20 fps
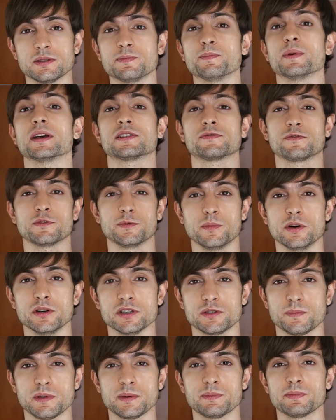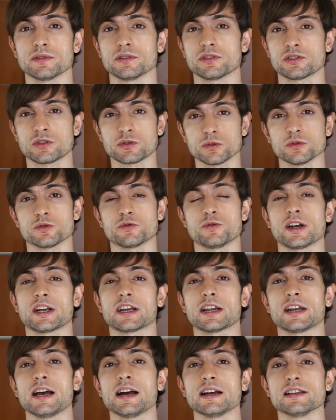best for most people, as schools
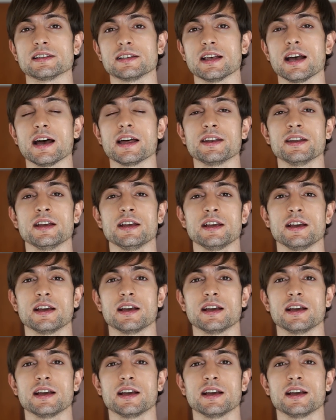recognize that,